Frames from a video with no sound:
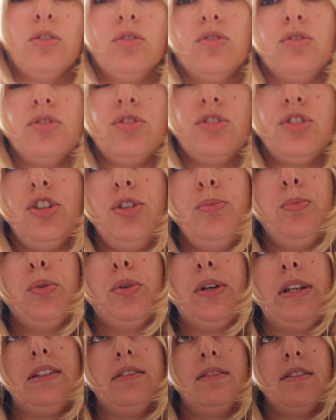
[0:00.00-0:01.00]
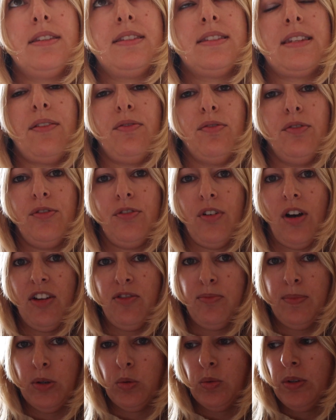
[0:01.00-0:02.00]
on
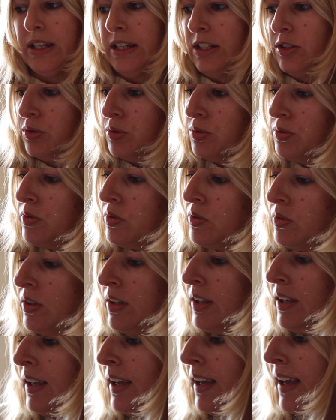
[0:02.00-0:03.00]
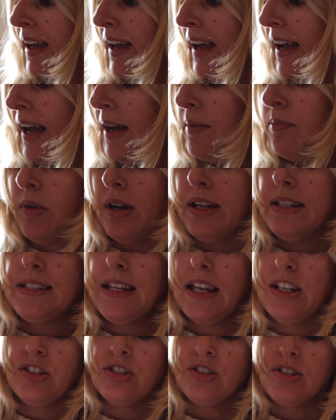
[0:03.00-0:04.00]
2.75mm needles, and my
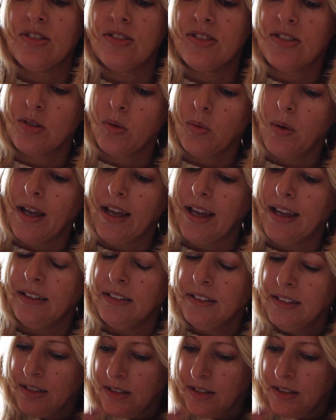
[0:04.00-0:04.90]
tension square